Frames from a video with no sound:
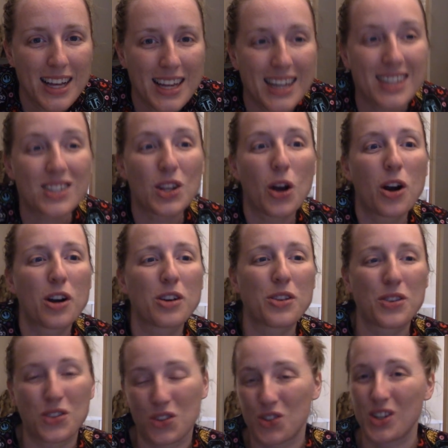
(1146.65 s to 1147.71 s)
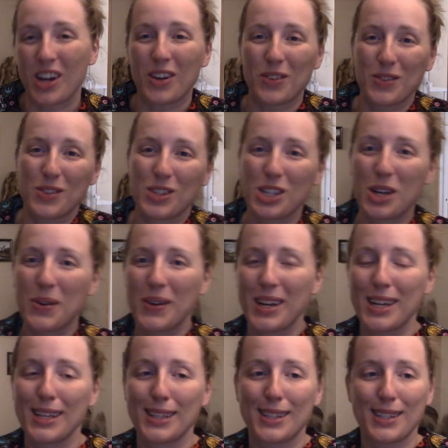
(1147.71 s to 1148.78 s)
It is Hearthstone. So
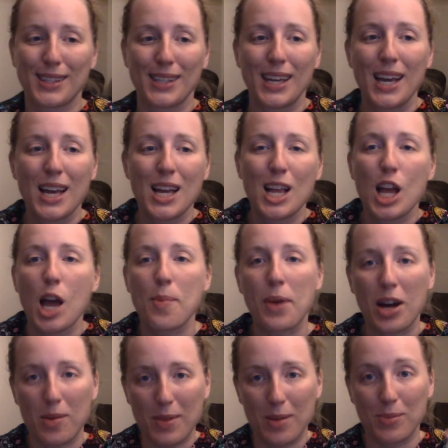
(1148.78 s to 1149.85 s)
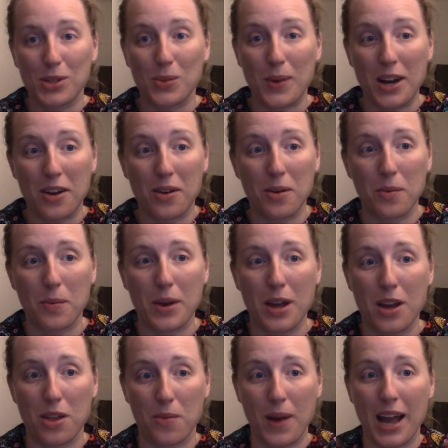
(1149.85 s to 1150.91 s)
it's a bottom-up sweater
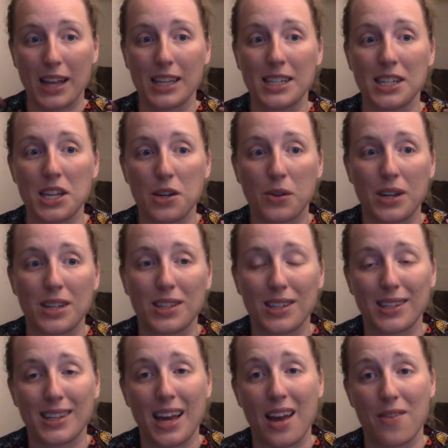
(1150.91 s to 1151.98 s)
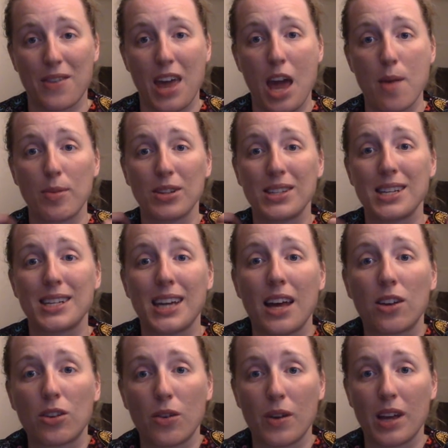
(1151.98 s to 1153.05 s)
with raglan decreases that have cable
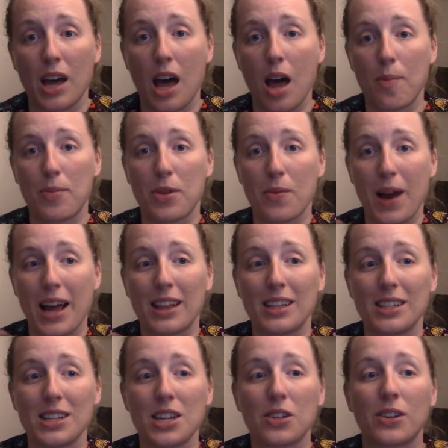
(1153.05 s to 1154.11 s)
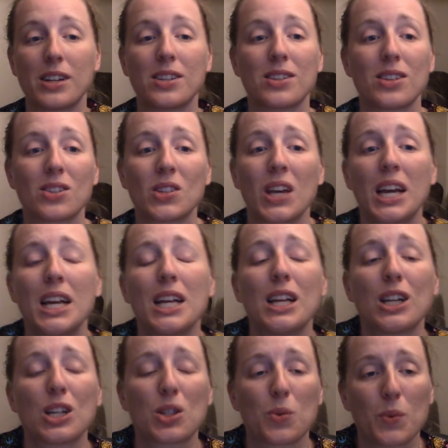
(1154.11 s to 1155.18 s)
detail going up the raglan decreases.
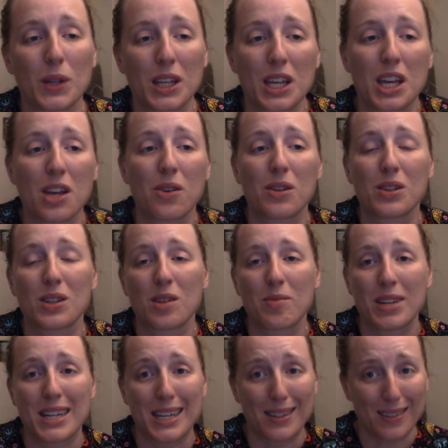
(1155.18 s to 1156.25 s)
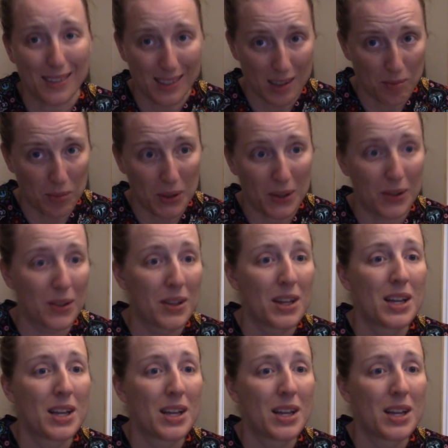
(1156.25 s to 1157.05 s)
It's really cute. It's going to be nice and simple,